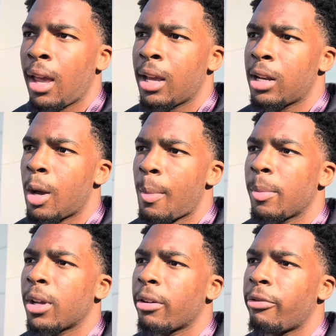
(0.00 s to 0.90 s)
And um,
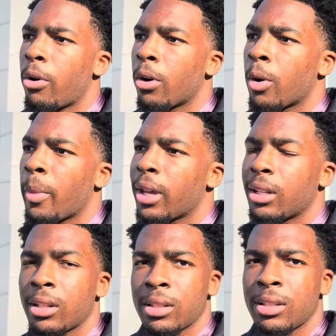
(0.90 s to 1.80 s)
I'm looking forward on making
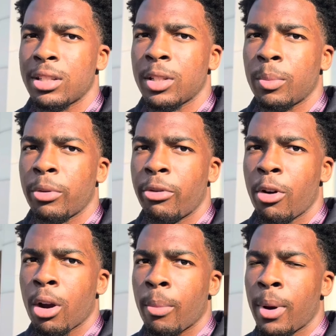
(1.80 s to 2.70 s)
a decision
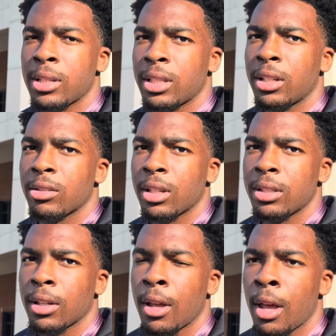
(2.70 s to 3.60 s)
before my senior season.